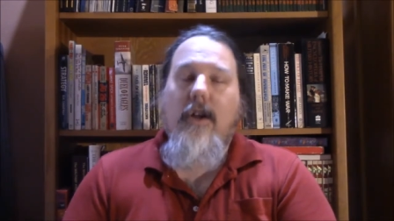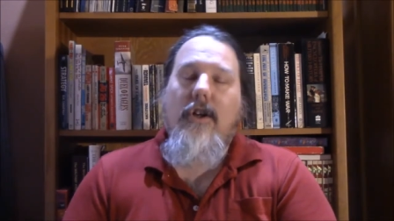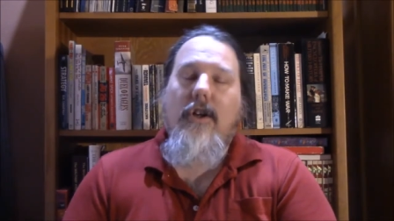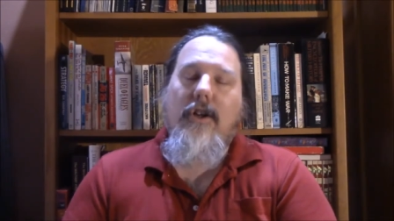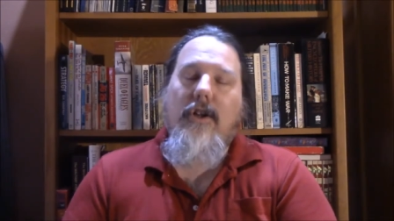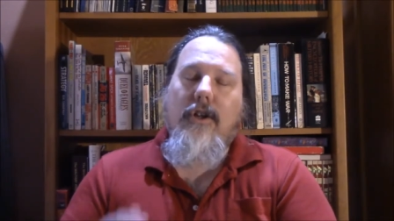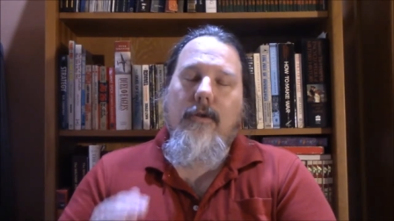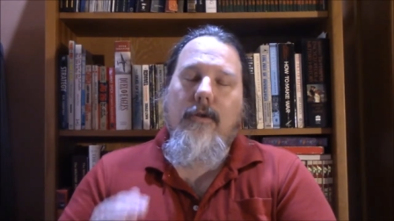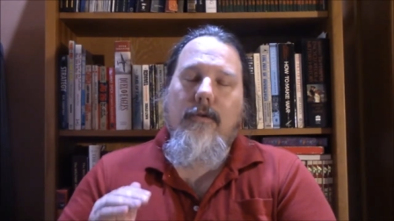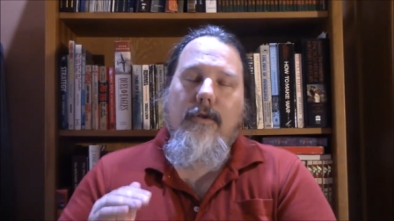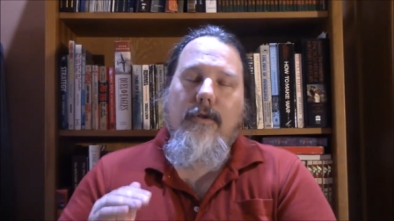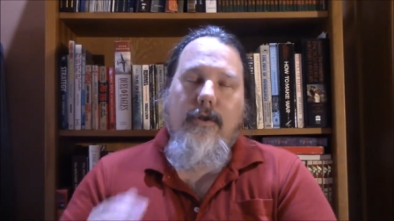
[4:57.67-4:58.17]

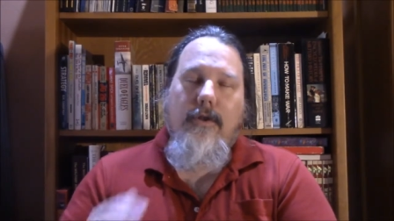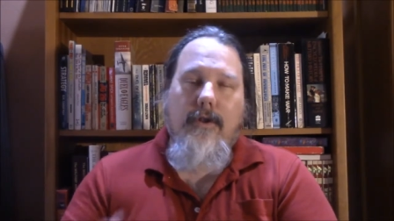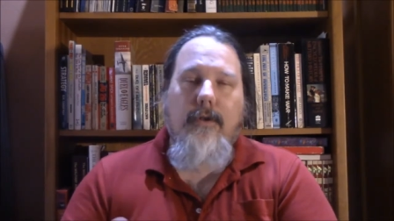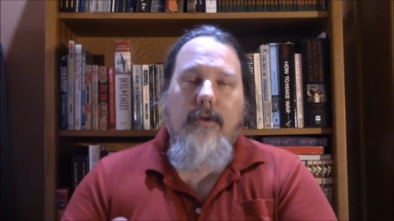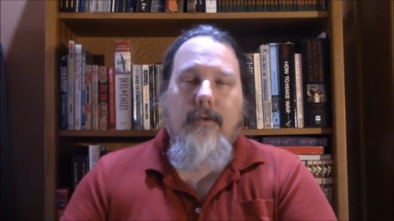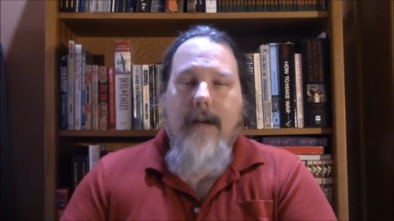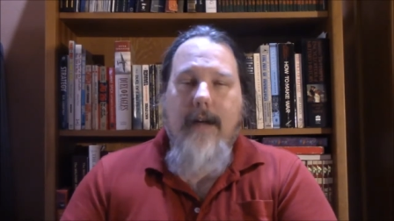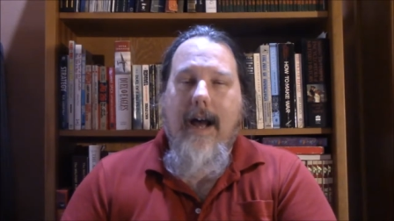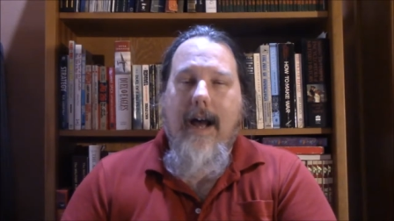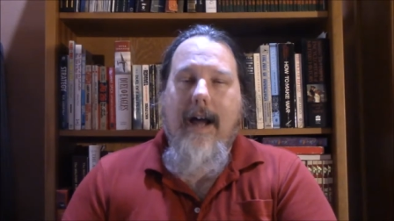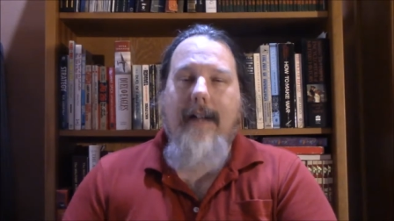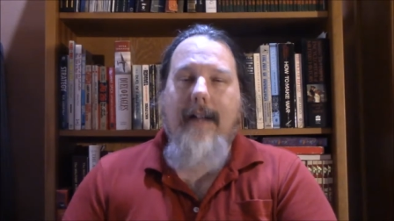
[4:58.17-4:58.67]
you do
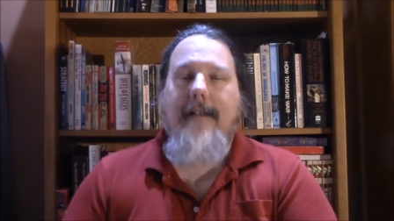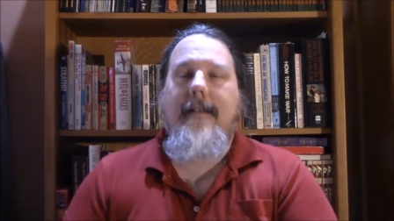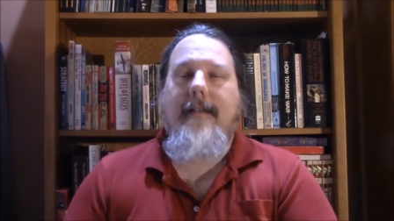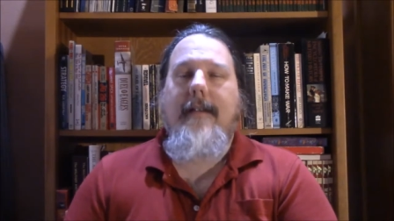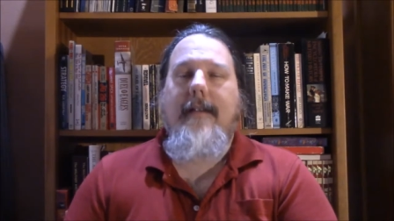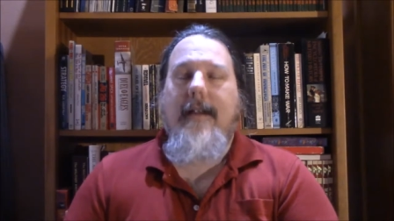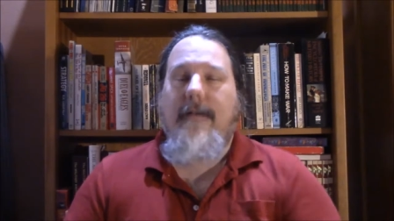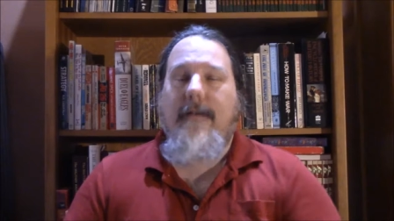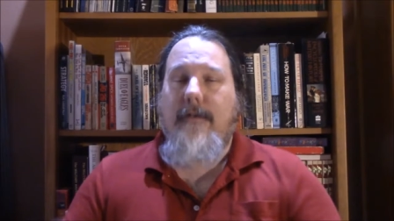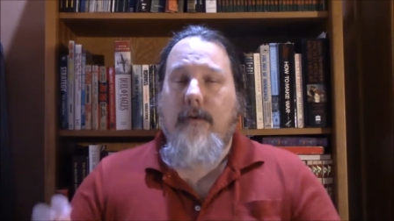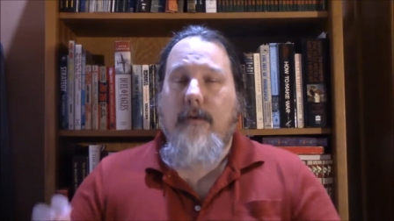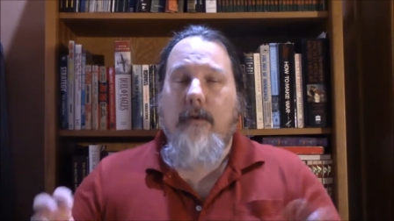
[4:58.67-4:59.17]
not,
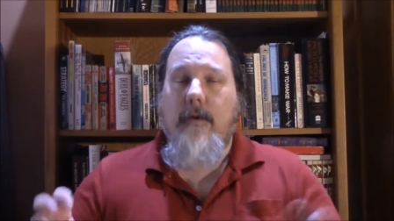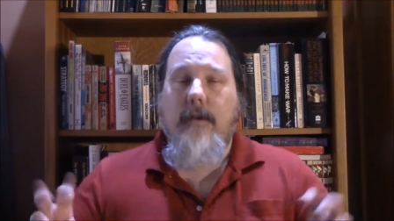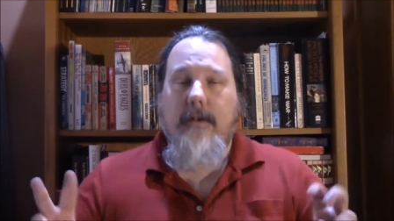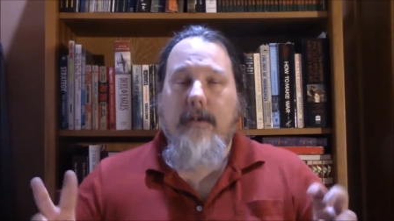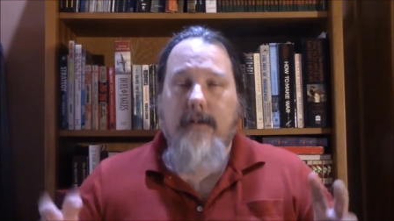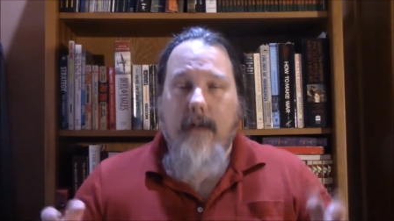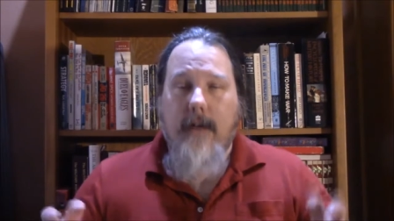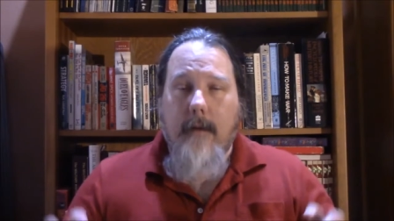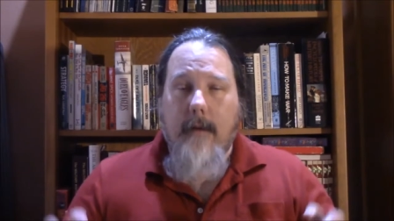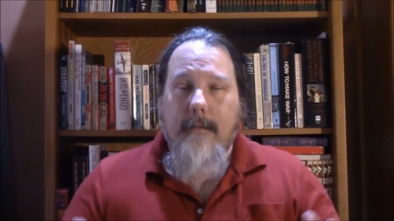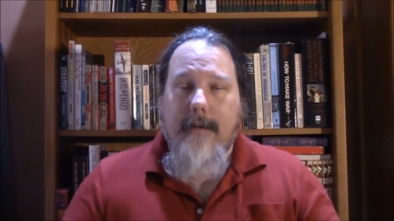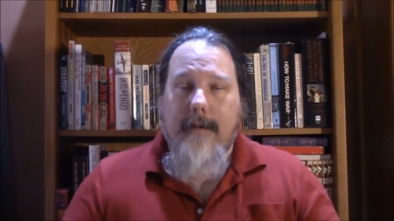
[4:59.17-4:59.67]
if you will,
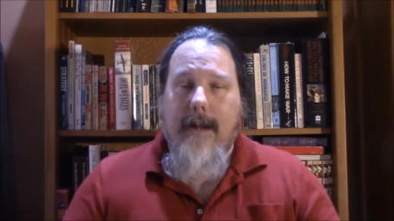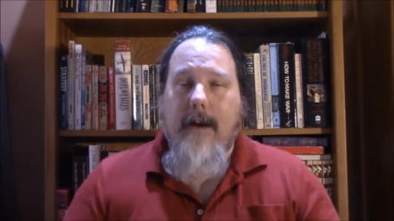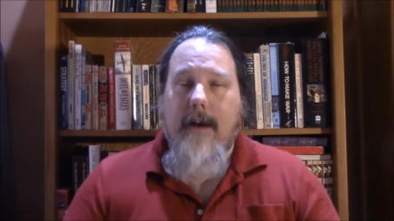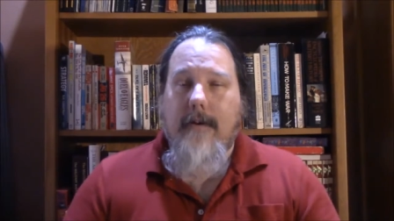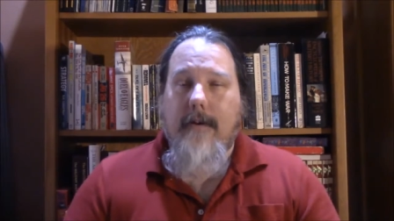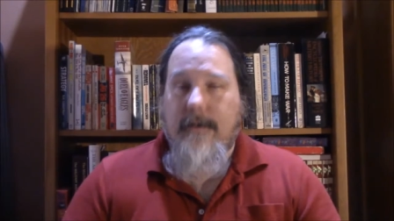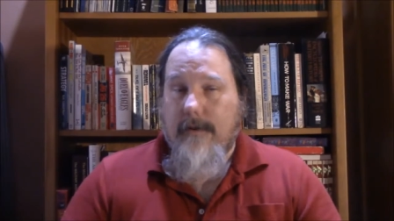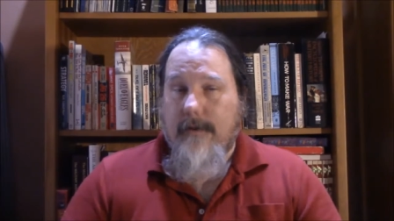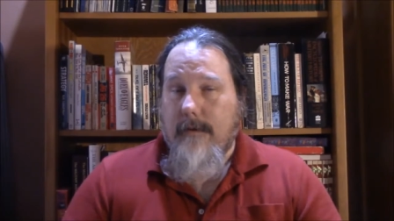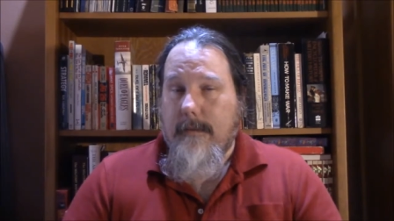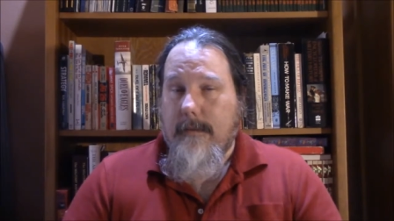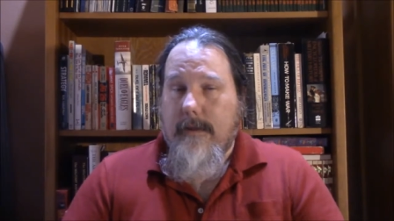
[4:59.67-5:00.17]
dumb down
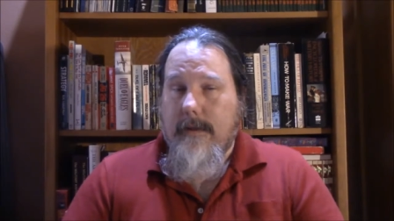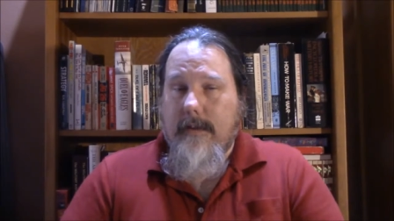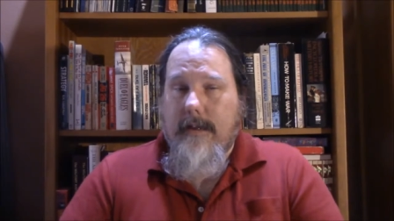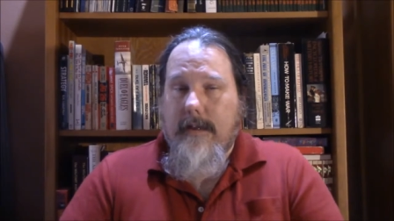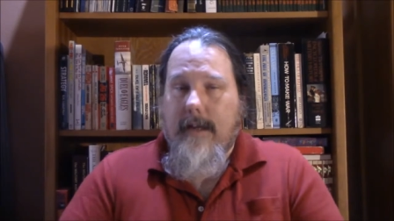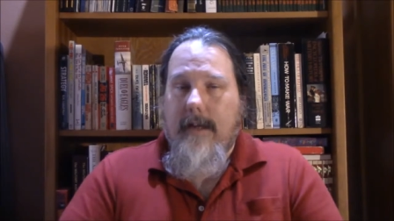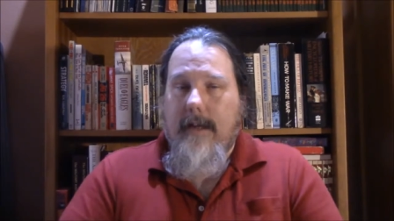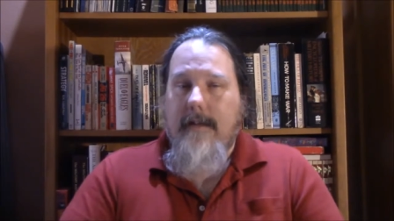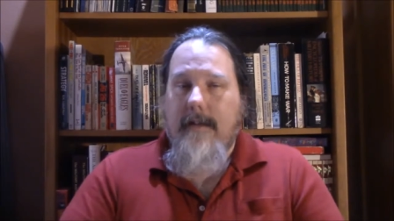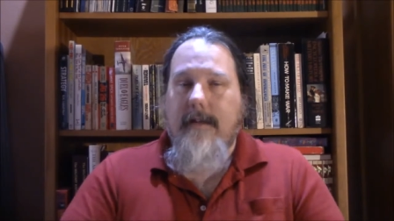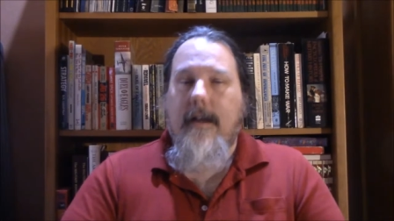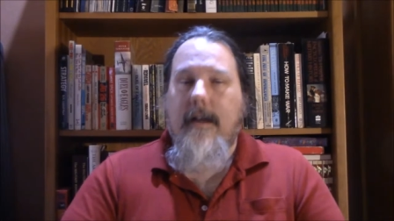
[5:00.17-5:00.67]
your
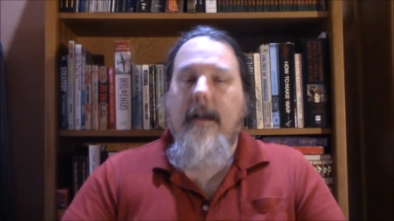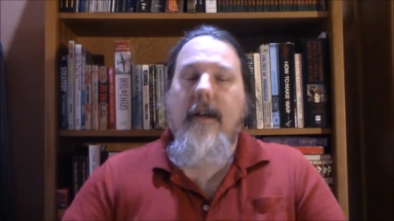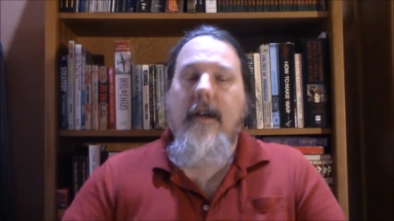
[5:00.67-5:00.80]
abilities.